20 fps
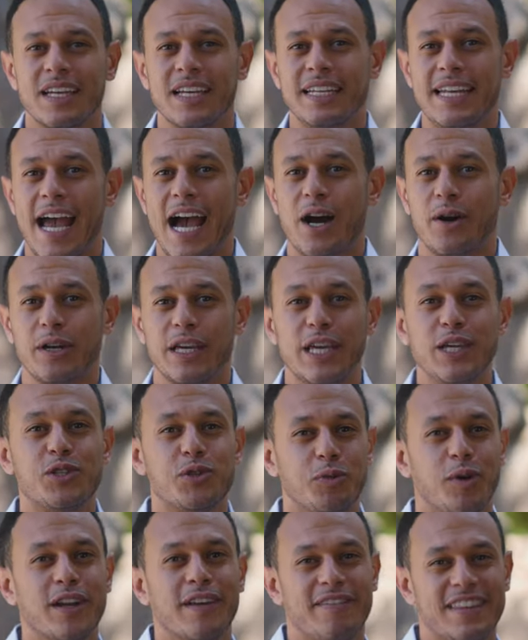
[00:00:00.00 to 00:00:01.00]
Now,
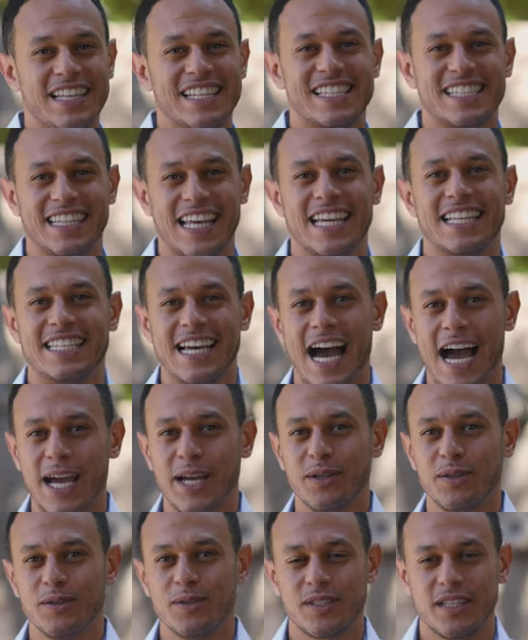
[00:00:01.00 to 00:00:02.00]
each one of these slate
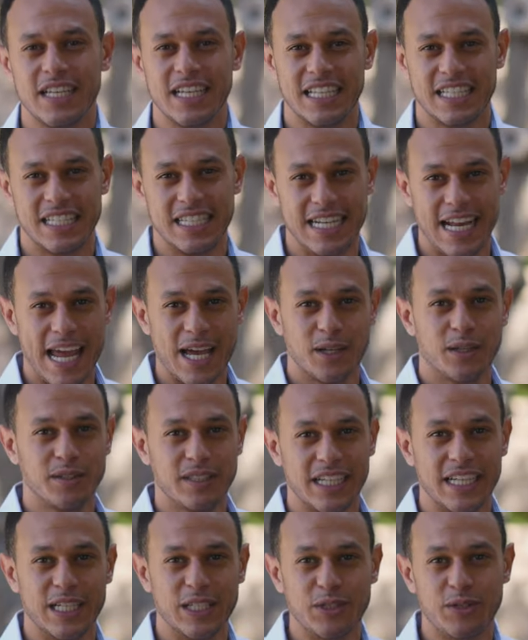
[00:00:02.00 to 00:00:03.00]
tiles is
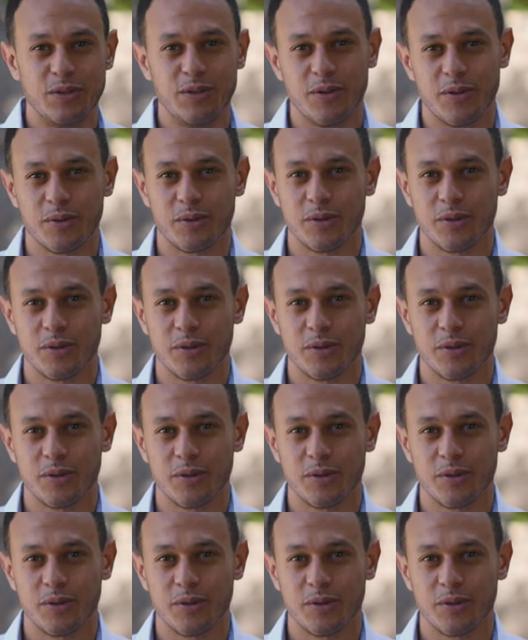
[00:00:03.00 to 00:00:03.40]
nailed into the